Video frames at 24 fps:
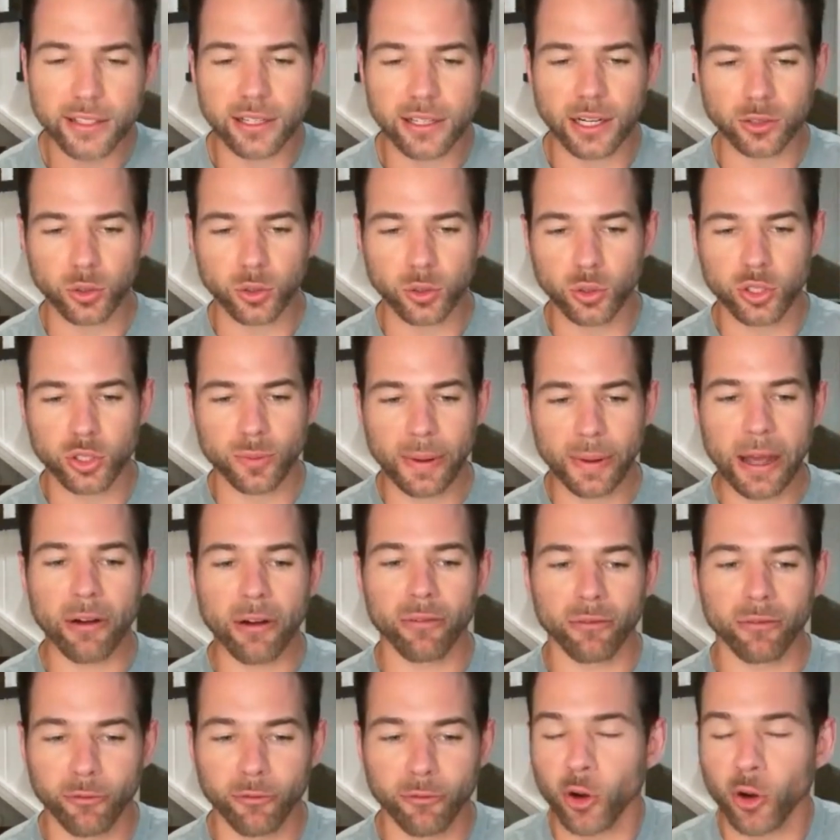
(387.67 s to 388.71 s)
Talk to us
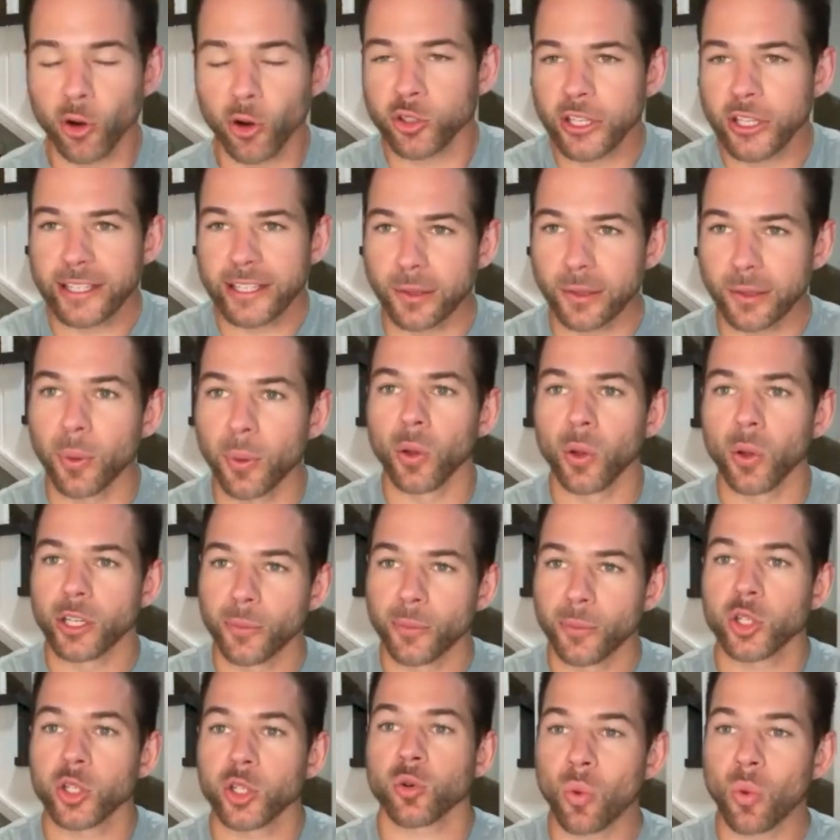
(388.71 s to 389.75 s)
about first like the pulling
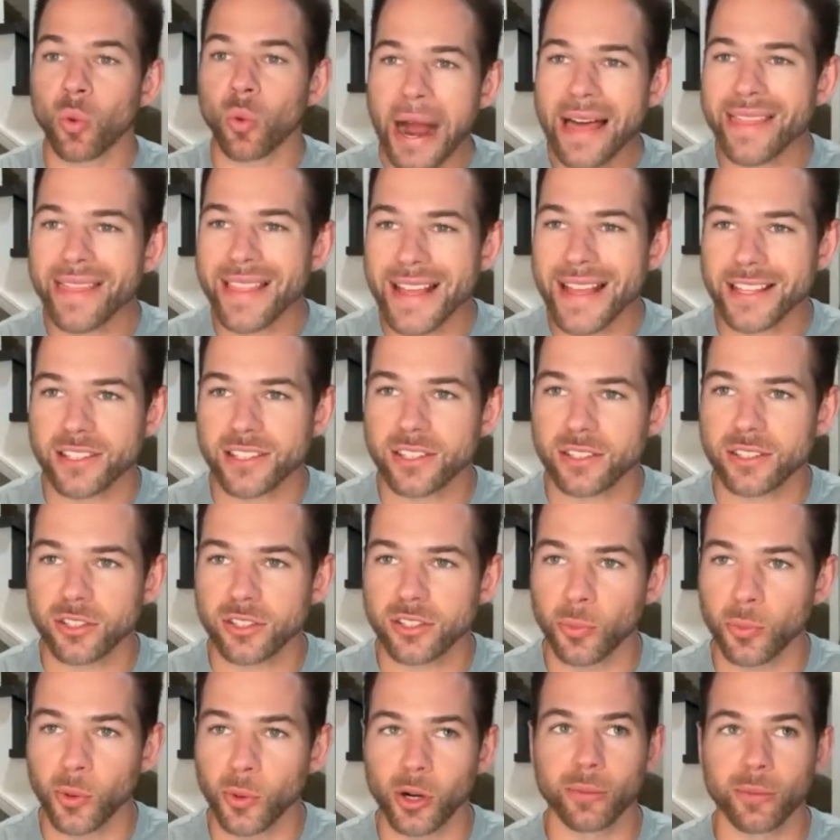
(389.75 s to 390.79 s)
to push, why that's
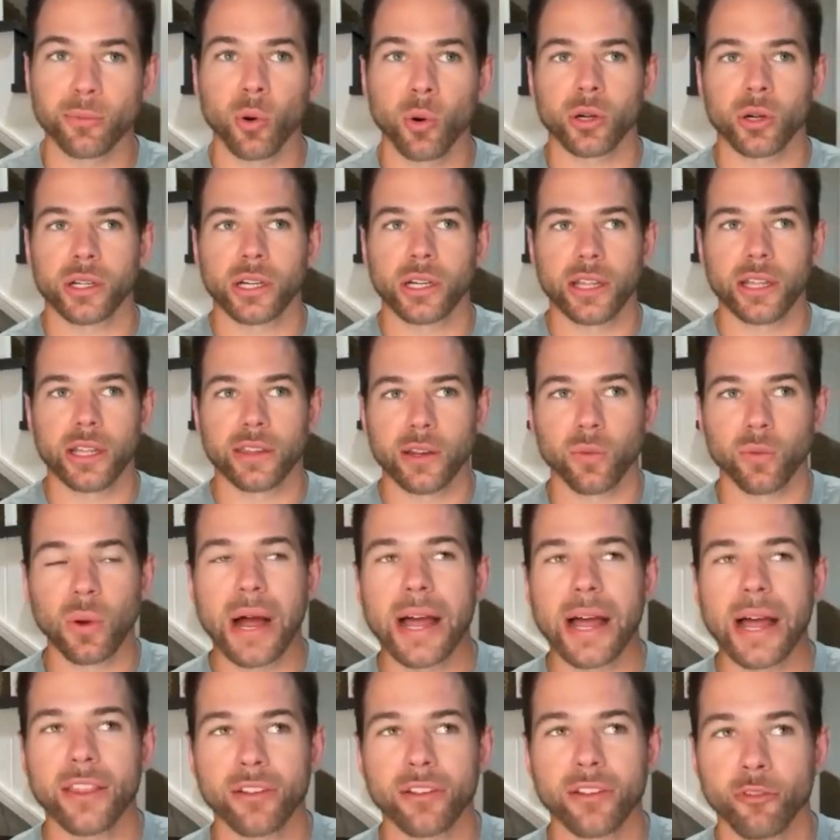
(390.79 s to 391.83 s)
super important, and then
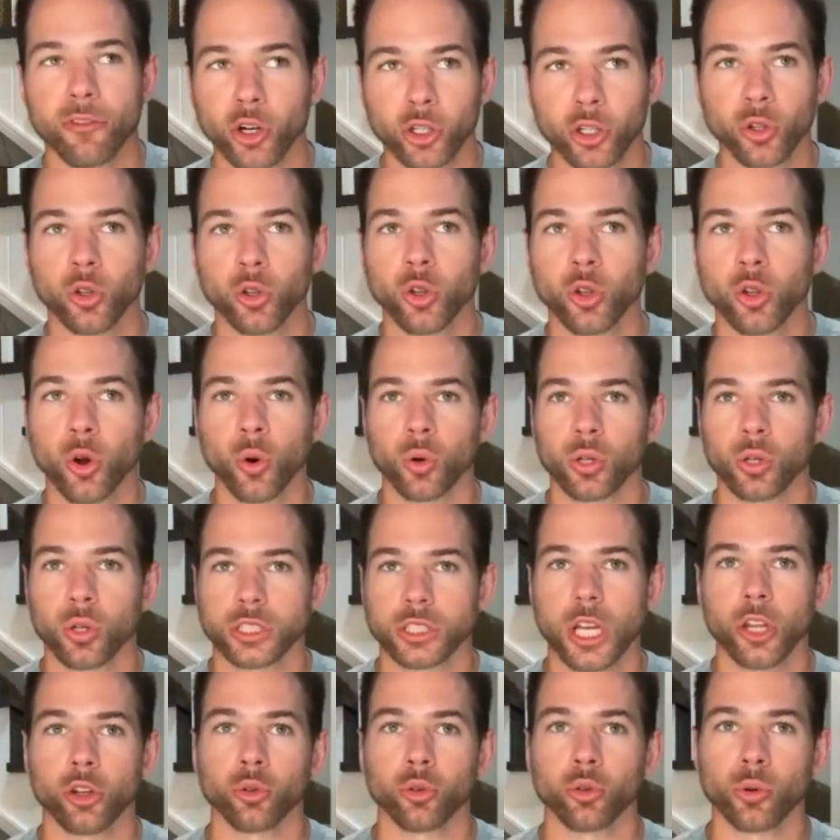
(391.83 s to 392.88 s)
why the vertical to
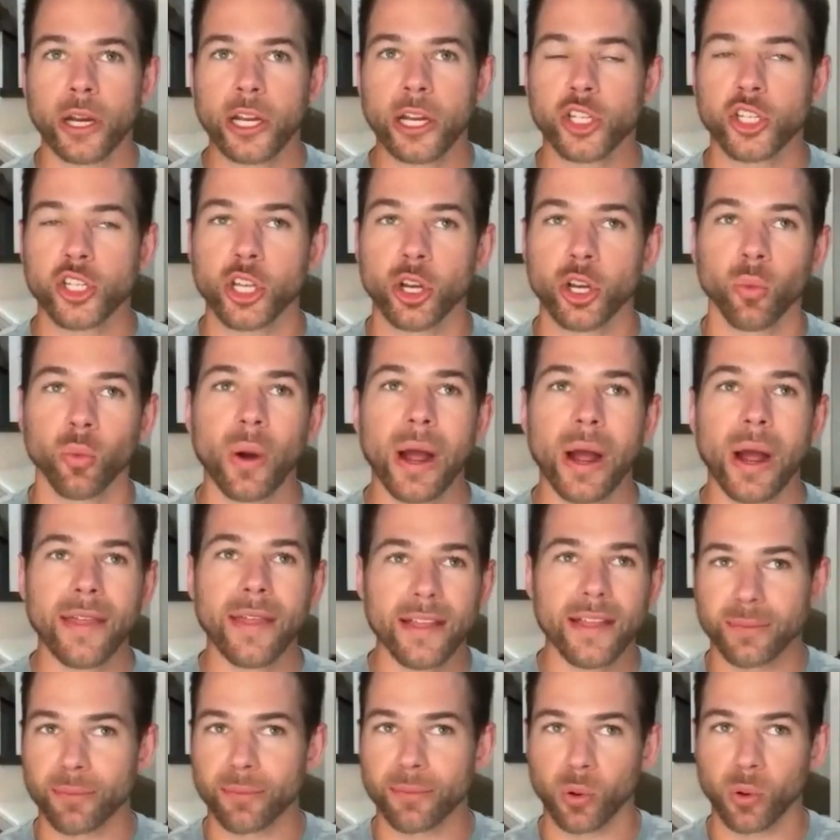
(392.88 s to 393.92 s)
horizontal ratio, why
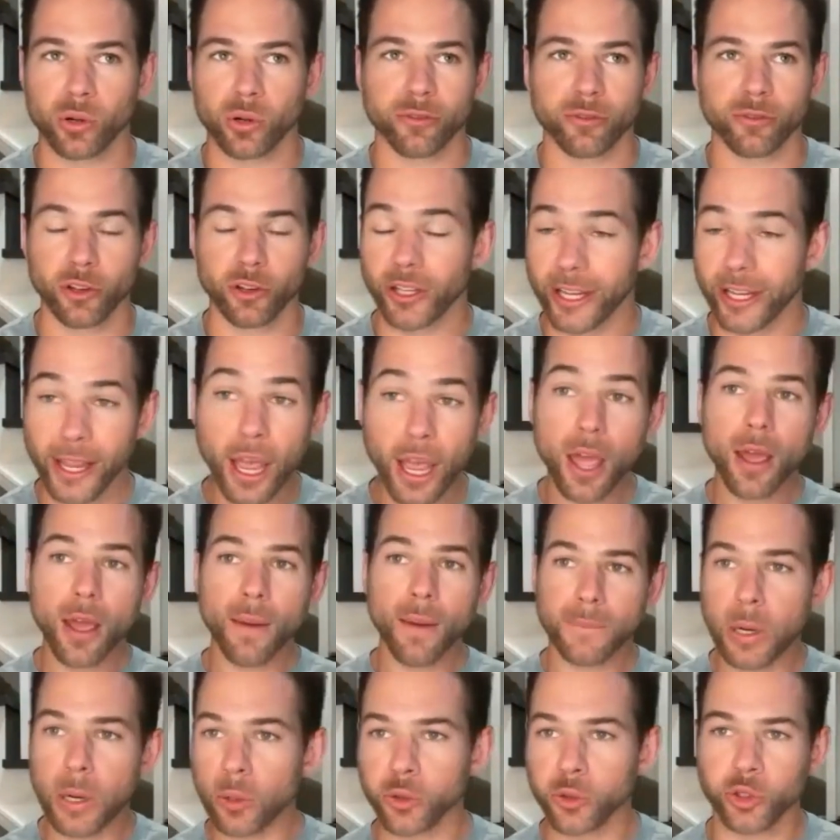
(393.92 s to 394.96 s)
that's important for like
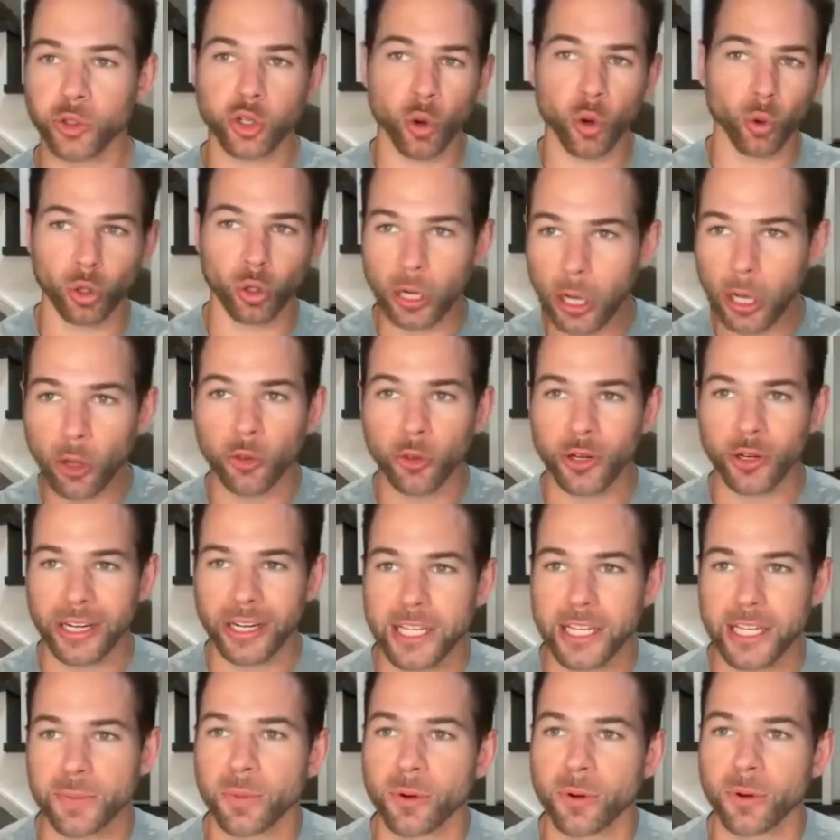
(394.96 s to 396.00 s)
both shoulder health and I
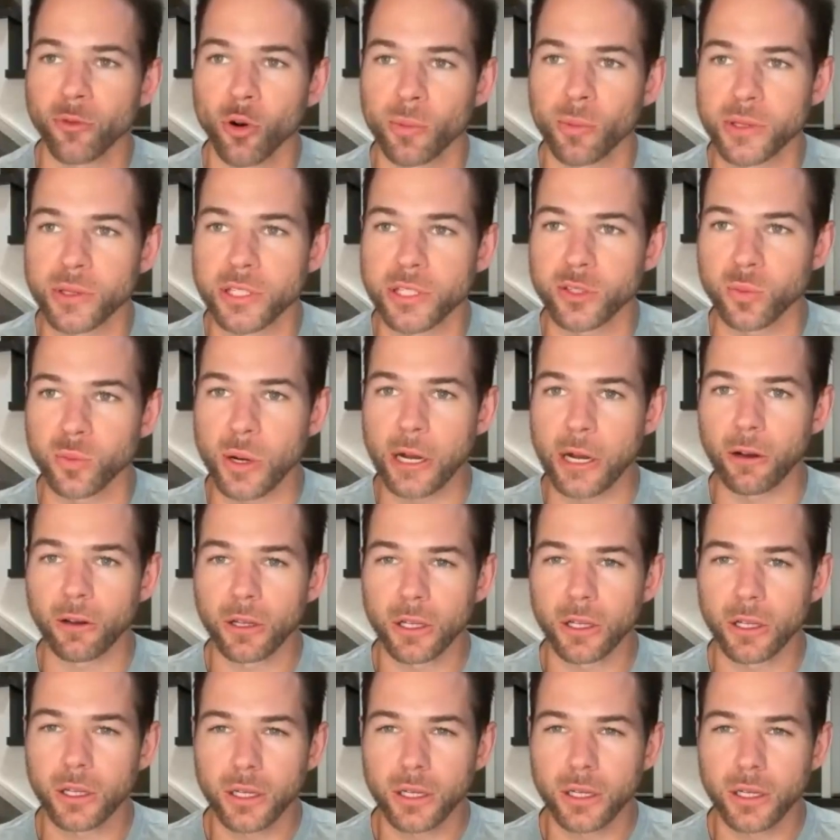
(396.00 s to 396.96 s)
guess performance as well.